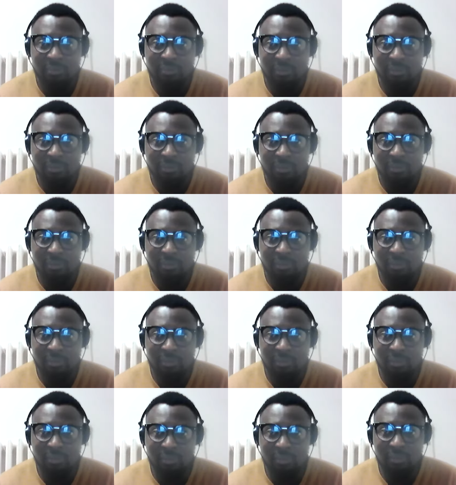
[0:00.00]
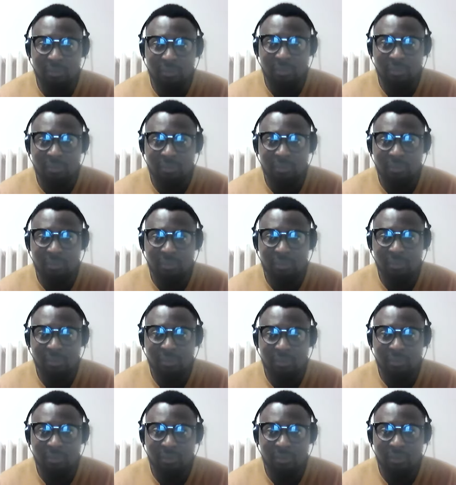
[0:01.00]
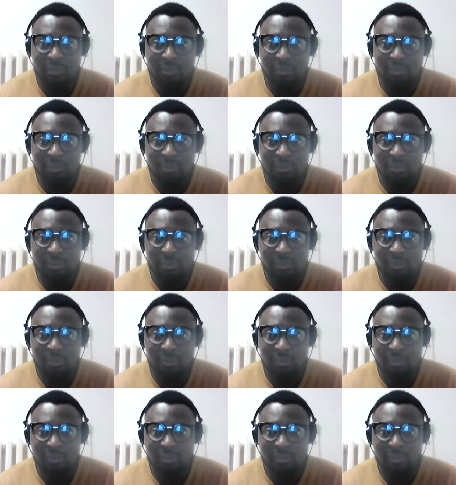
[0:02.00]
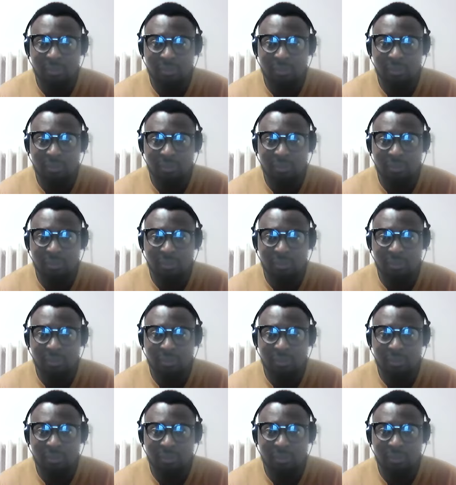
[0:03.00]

(no one is talking)